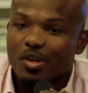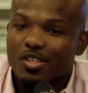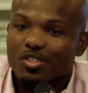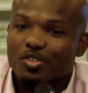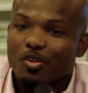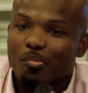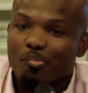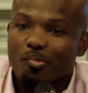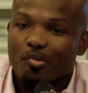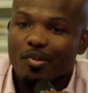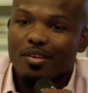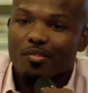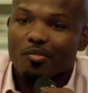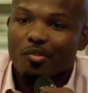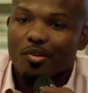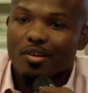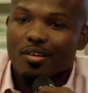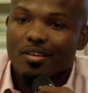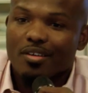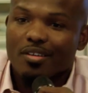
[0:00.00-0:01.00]
but to a point
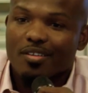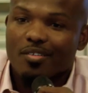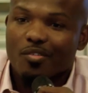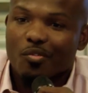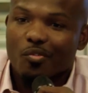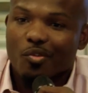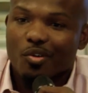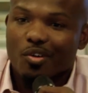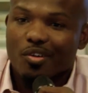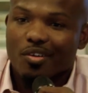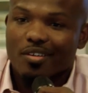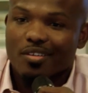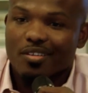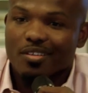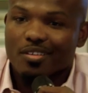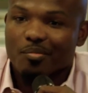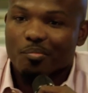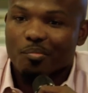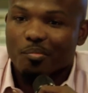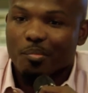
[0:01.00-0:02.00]
where where
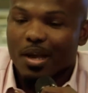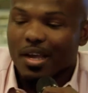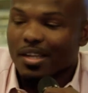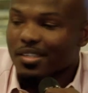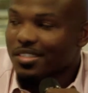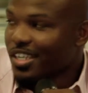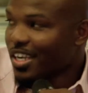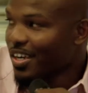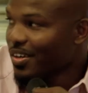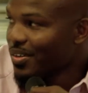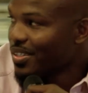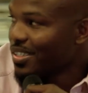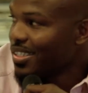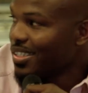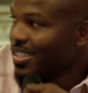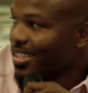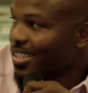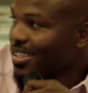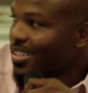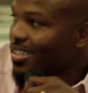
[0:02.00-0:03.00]
my
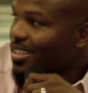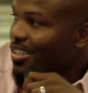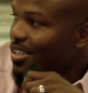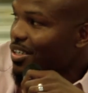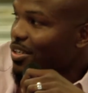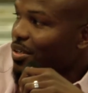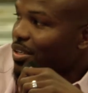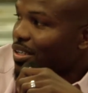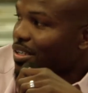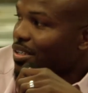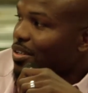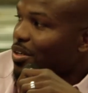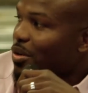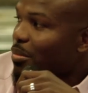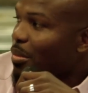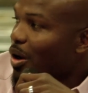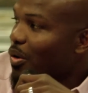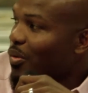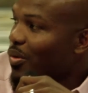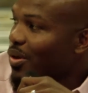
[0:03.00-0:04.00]
integrity and, and you know
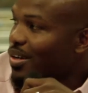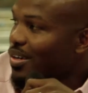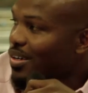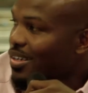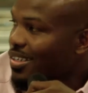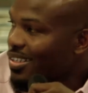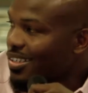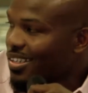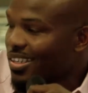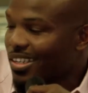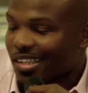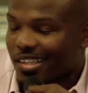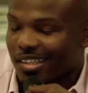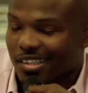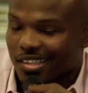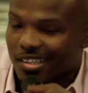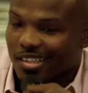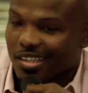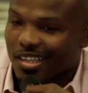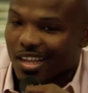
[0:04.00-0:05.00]
my word,
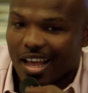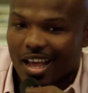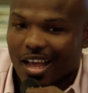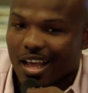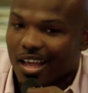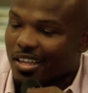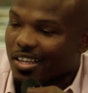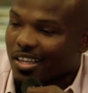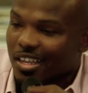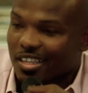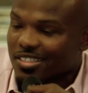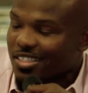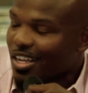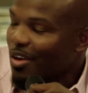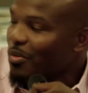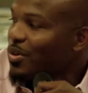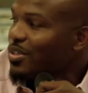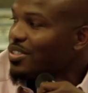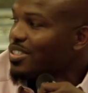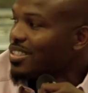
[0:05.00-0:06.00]
eh, I, it's
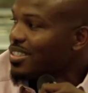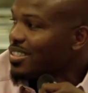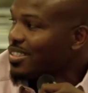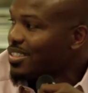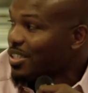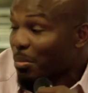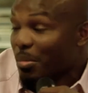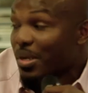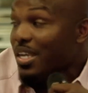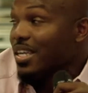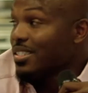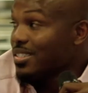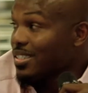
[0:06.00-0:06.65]
not worth it. To sure. me,